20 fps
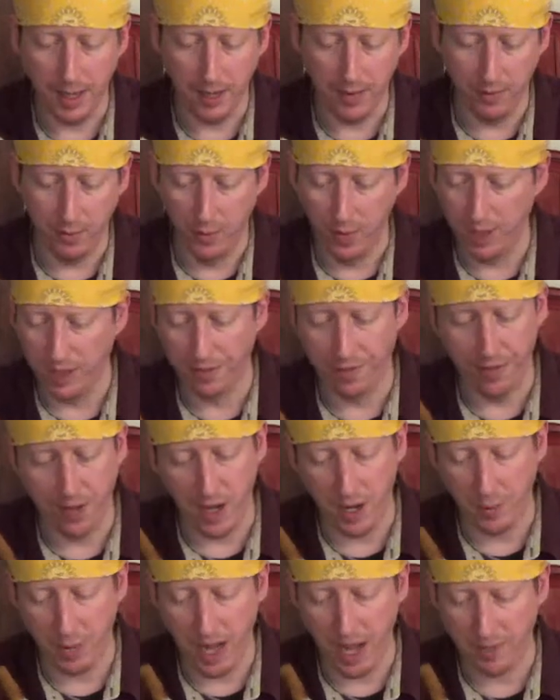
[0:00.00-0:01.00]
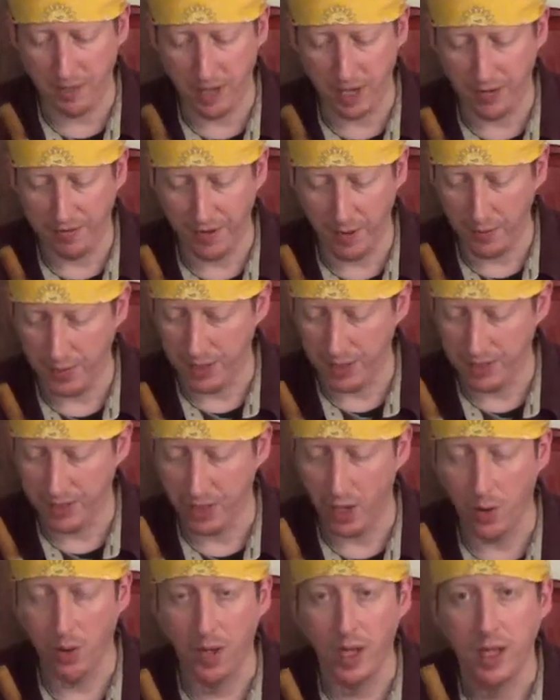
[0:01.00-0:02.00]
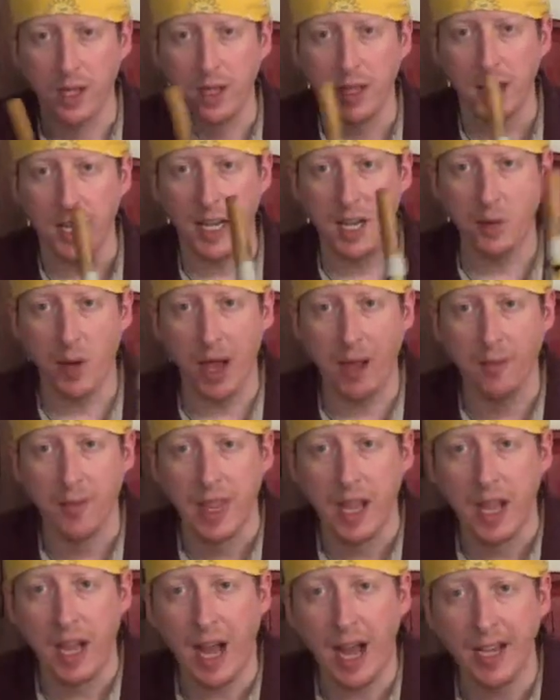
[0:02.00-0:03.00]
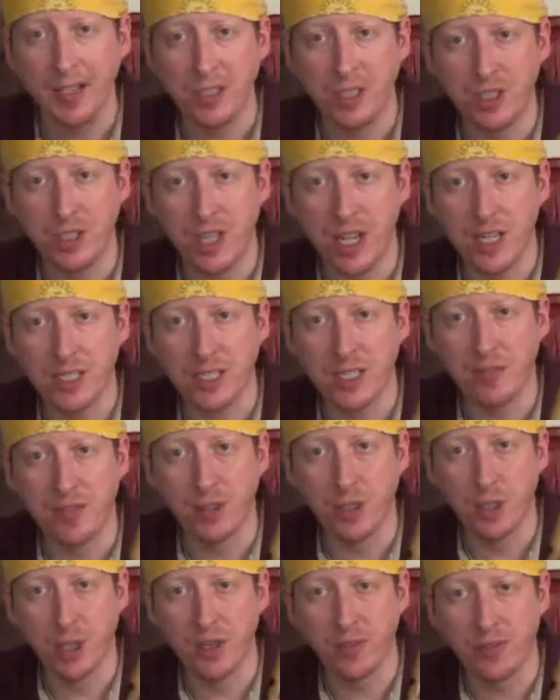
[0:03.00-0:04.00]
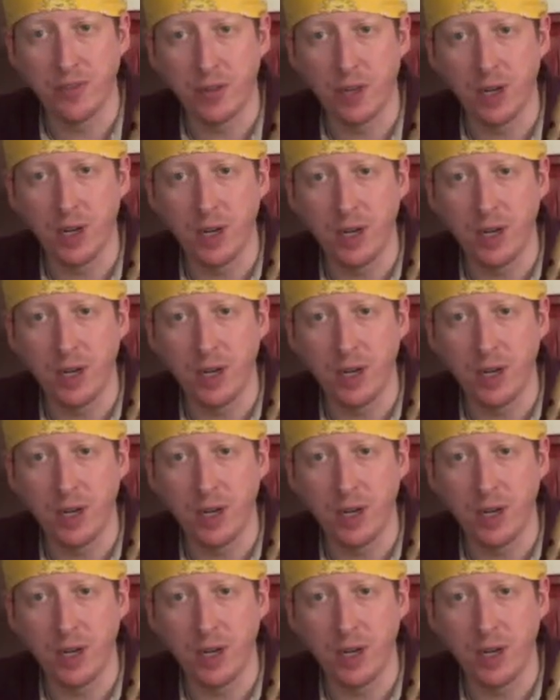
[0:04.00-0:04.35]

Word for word: really fun. I'm going to have a lot of fun with this. So anyway, I suggest if you're looking for